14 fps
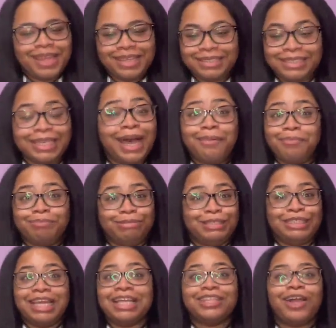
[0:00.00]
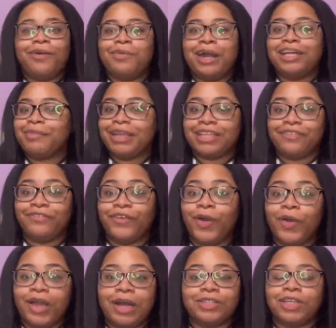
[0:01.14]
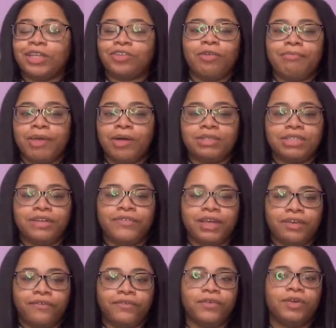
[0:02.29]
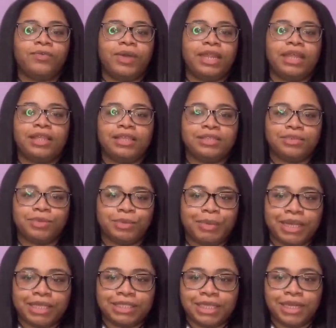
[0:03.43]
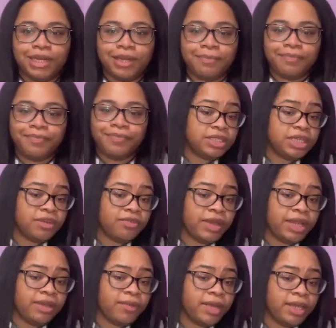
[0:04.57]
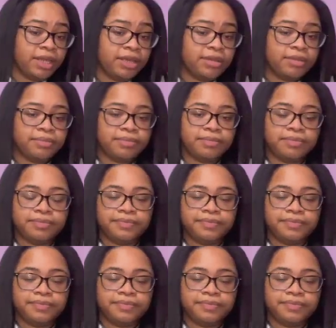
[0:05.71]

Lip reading: Something shit. I thought I was about to fall. I thought I was gonna melt into the fucking floor the way that this was about to set up. Yeah, right.